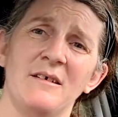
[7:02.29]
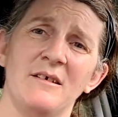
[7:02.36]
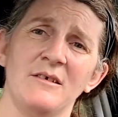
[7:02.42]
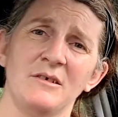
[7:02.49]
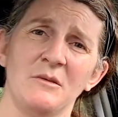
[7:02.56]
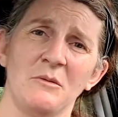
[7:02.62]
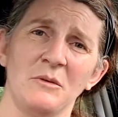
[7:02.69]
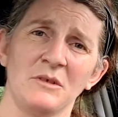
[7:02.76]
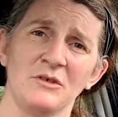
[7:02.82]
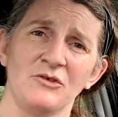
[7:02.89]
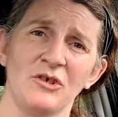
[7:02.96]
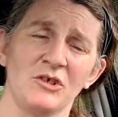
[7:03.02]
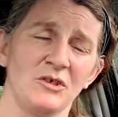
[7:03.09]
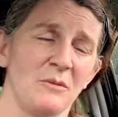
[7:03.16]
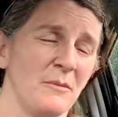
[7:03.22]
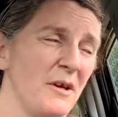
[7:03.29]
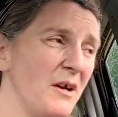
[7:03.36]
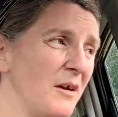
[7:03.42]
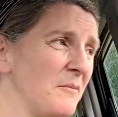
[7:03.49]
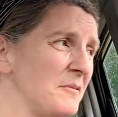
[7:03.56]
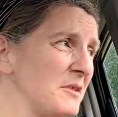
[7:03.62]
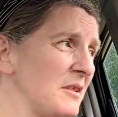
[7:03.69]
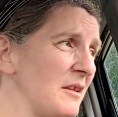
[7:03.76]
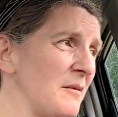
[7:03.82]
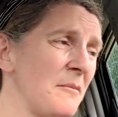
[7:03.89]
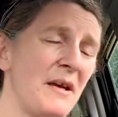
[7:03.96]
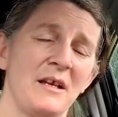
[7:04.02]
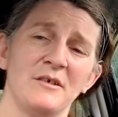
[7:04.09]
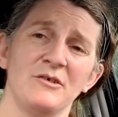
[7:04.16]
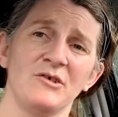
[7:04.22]
so it wasn't just on my arms, and I
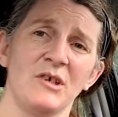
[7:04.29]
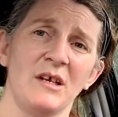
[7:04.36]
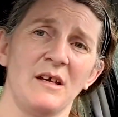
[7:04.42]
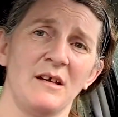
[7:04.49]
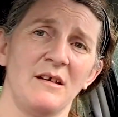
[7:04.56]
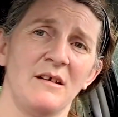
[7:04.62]
managed it.